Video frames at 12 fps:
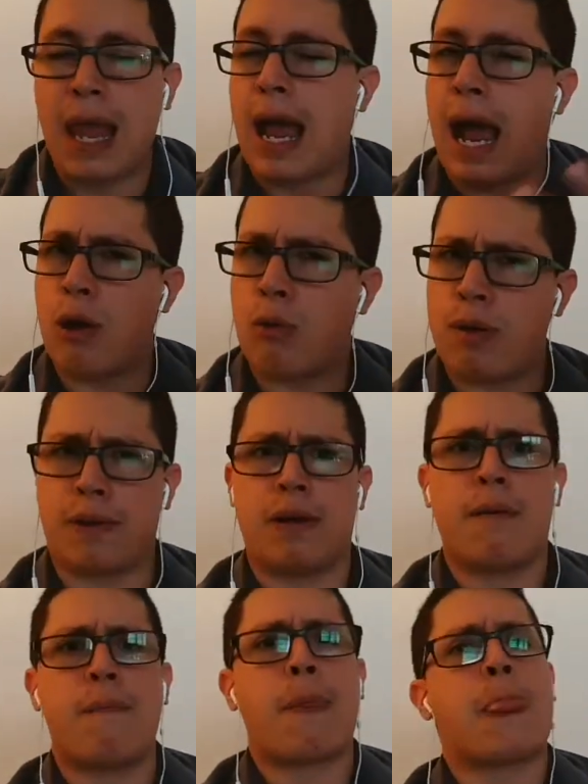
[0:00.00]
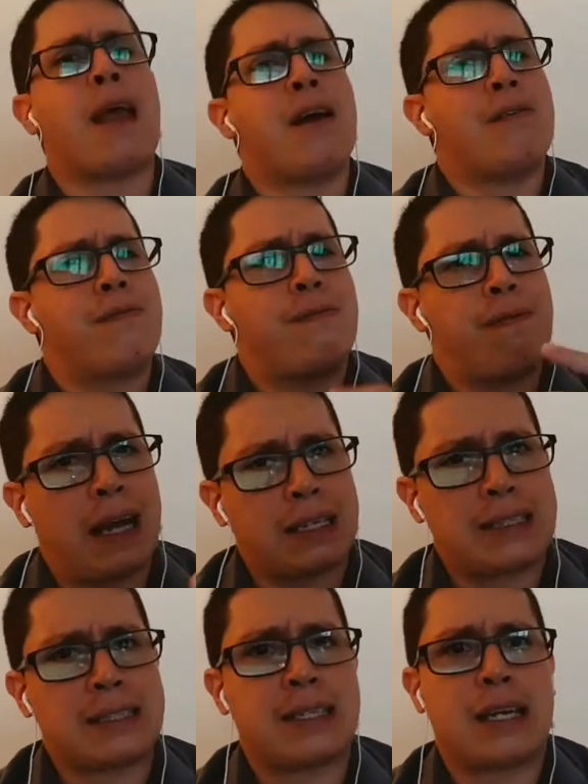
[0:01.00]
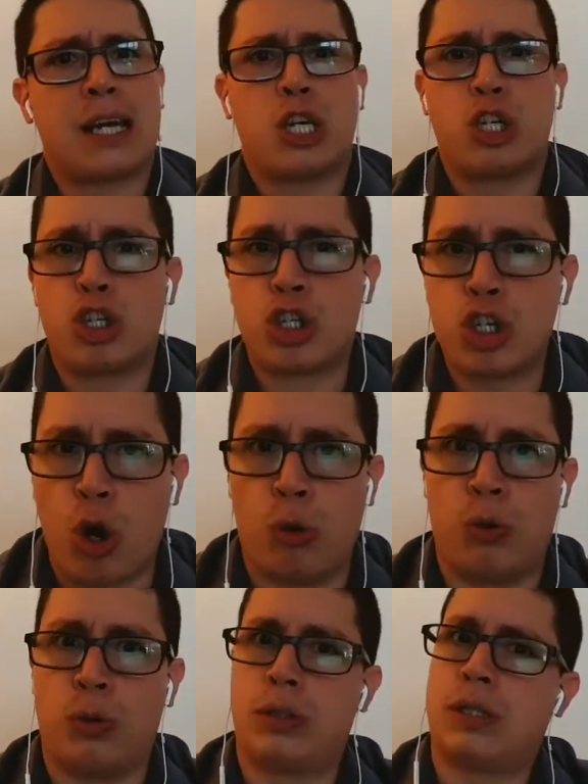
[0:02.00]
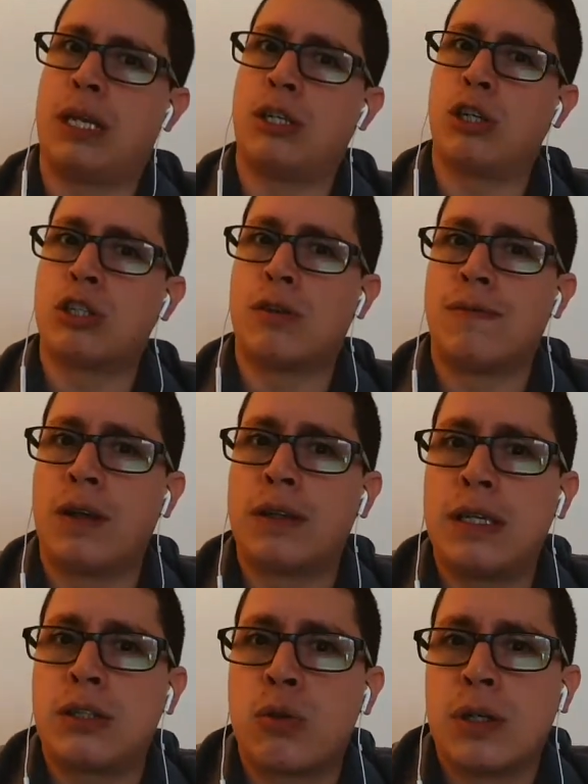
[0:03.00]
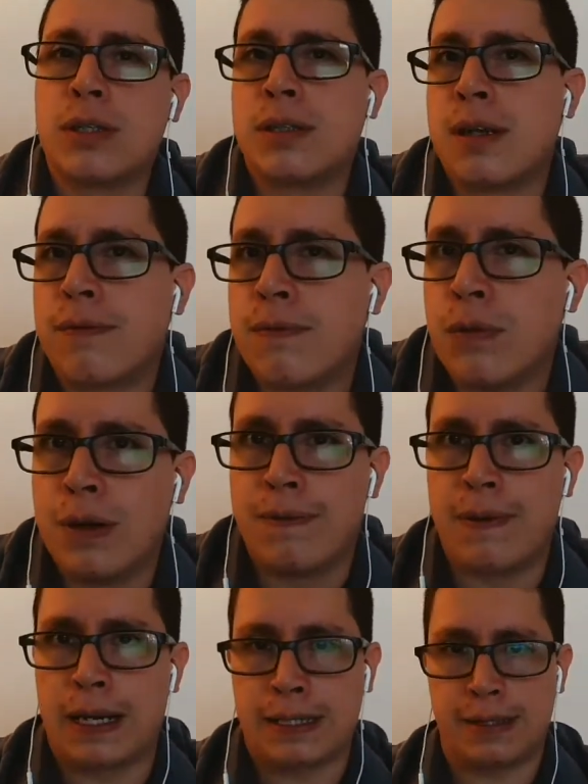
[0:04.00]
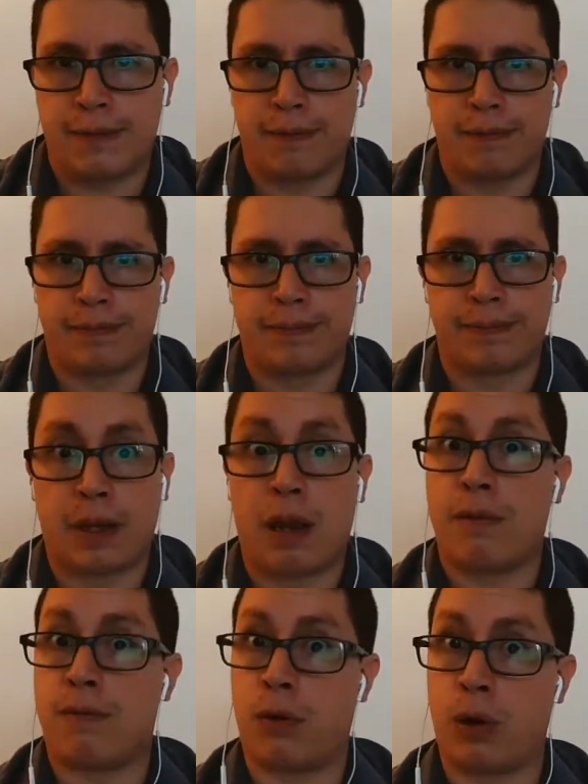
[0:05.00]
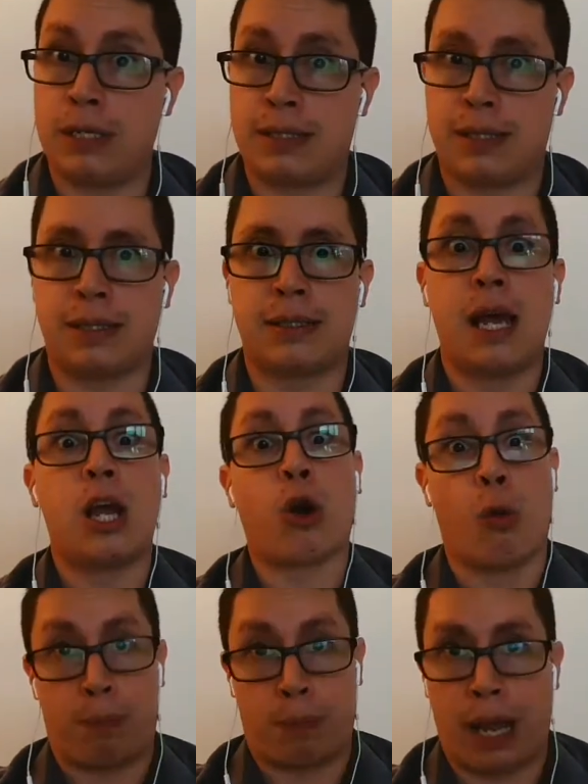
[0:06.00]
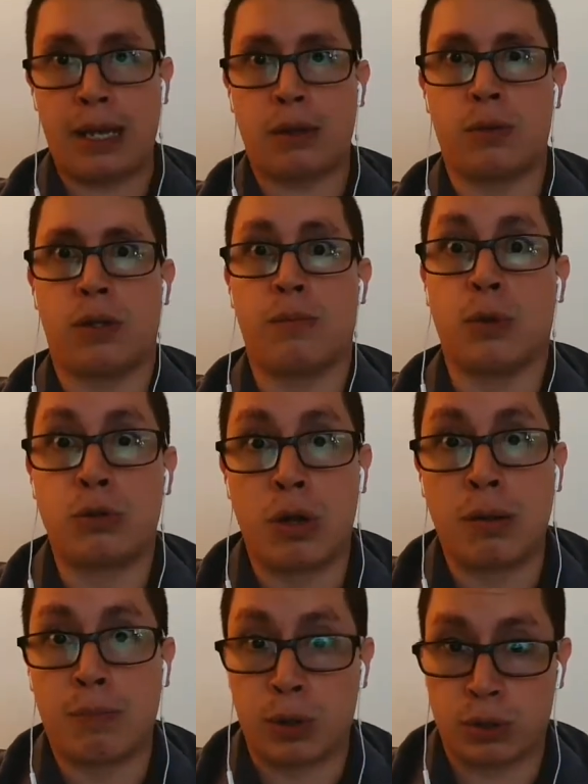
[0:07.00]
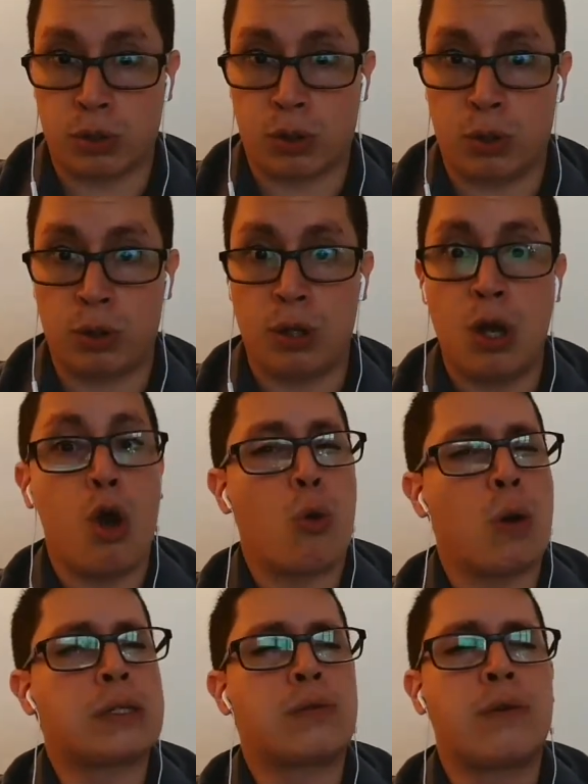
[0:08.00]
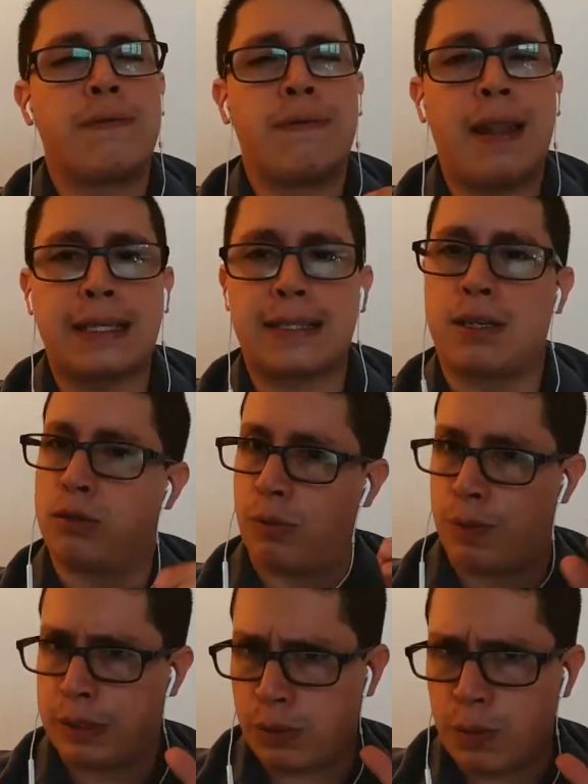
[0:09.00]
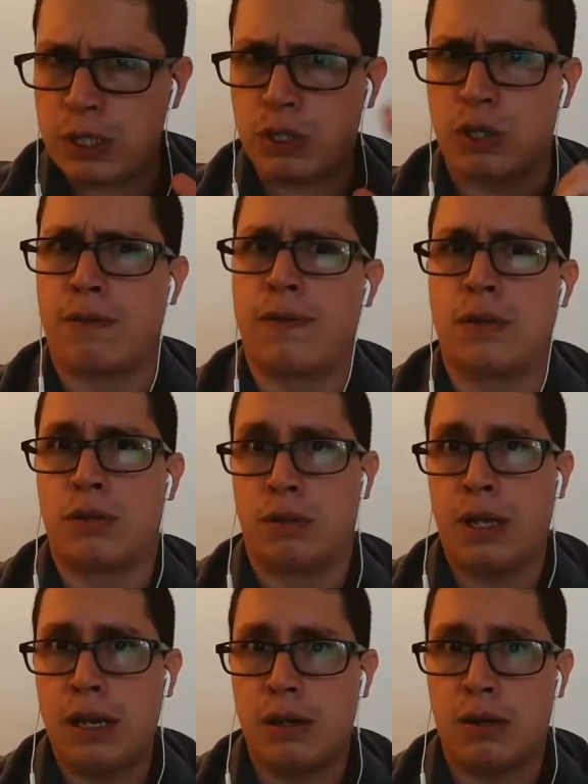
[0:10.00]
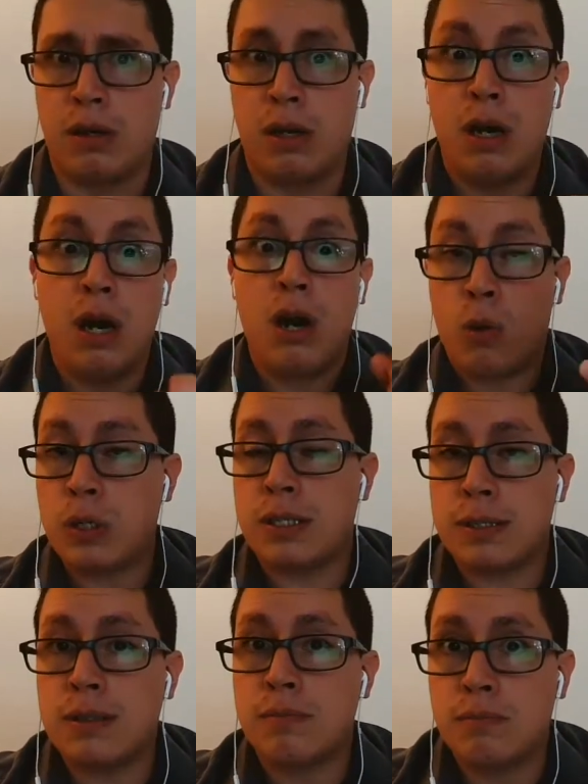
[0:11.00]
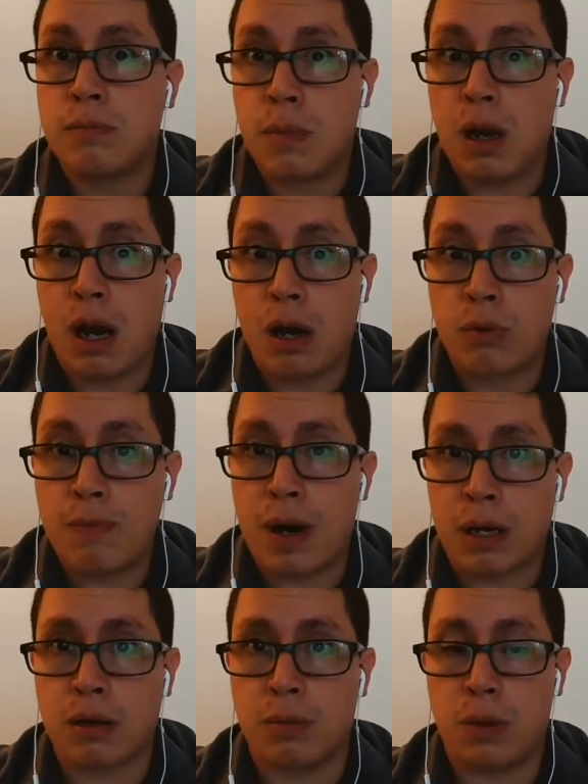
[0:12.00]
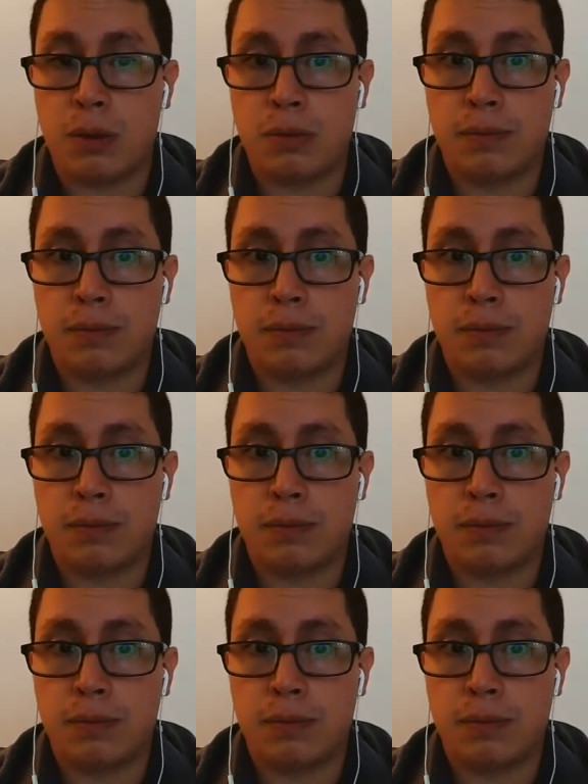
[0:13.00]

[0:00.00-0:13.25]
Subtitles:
However, facts show that not all these treaties are fully effective. For instance, complying with the Montreal Protocol was reflected on the restoration of the ozone layer, which is remarkable.